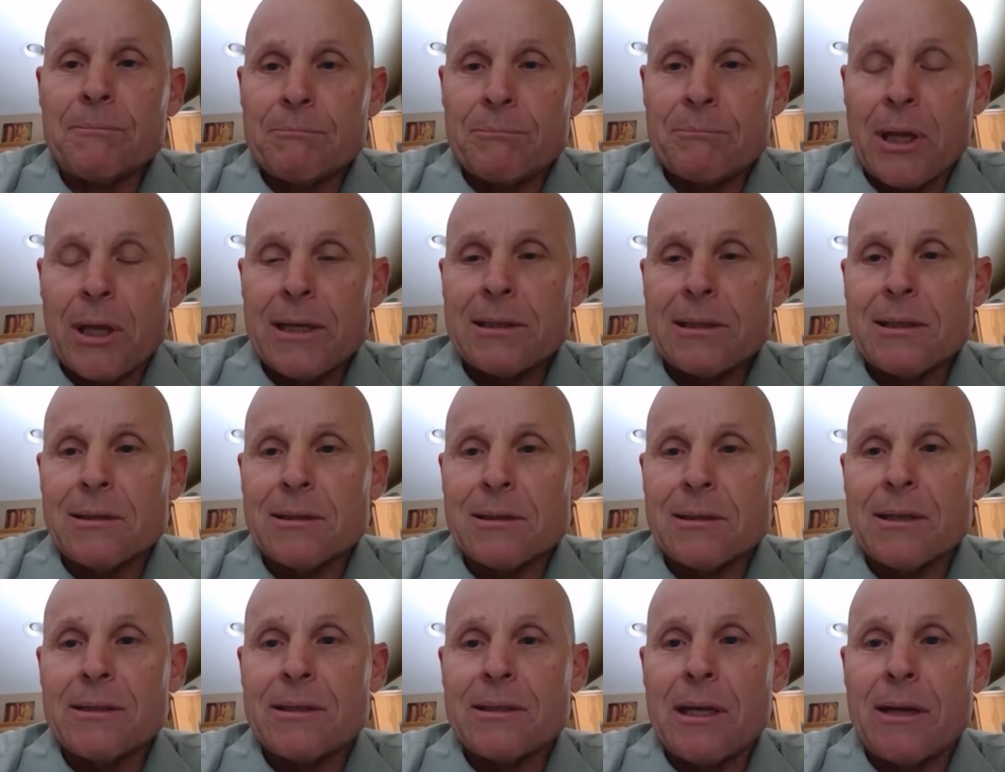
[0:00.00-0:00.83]
places
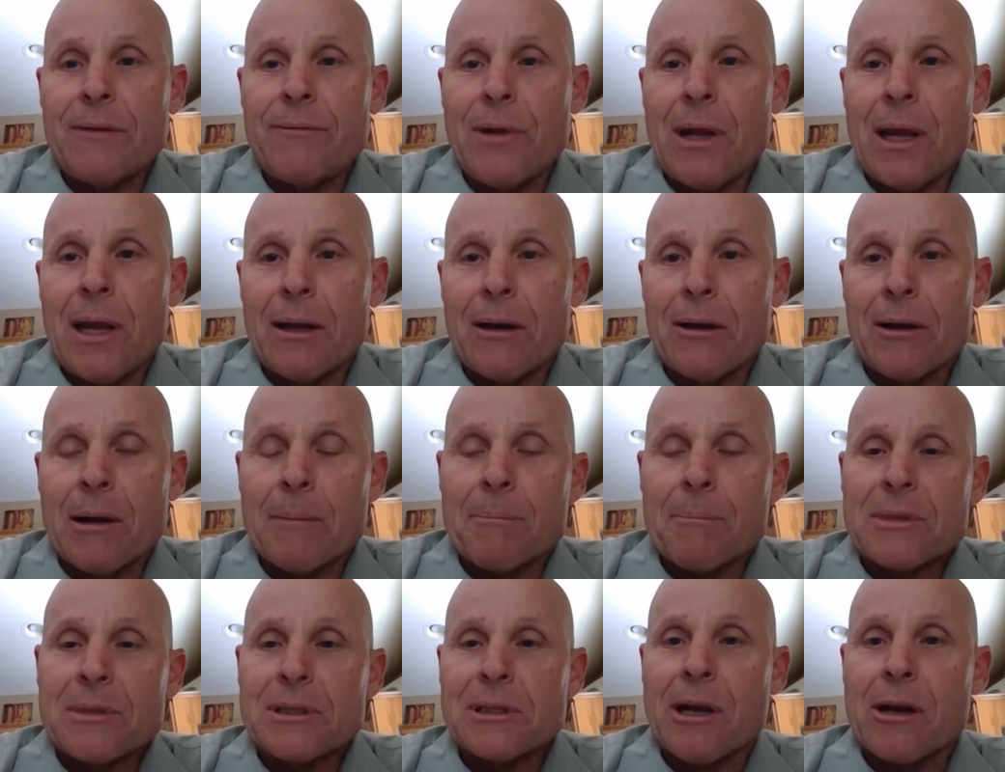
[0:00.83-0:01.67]
in TV, ended
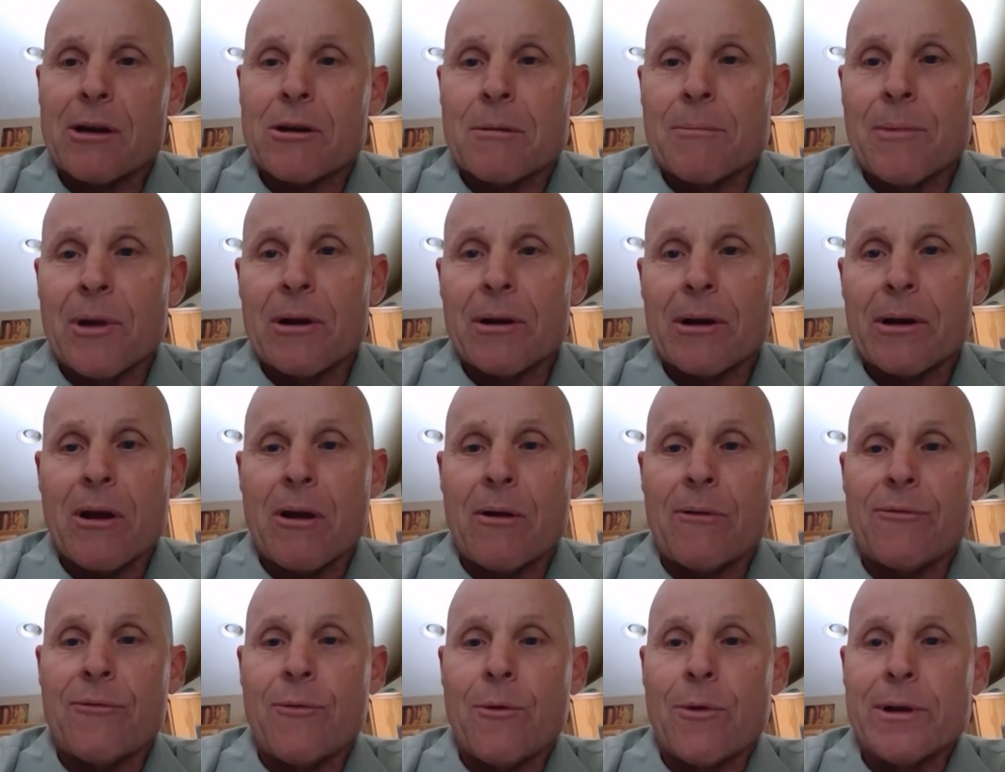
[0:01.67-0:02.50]
up in Sacramento,
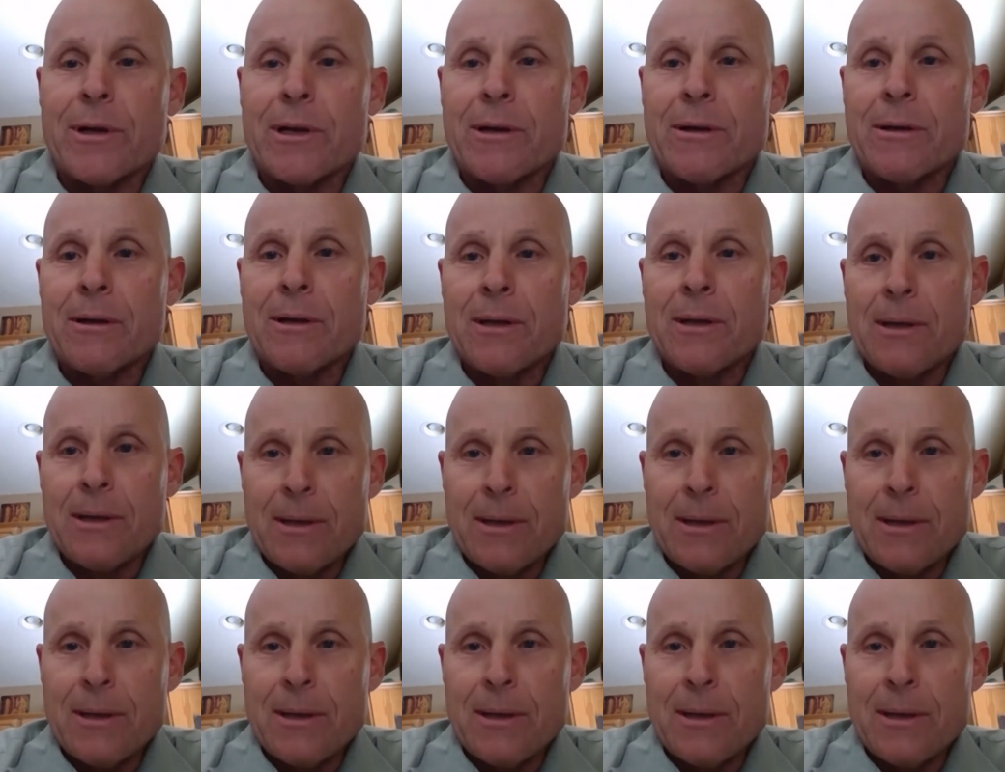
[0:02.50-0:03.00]
California.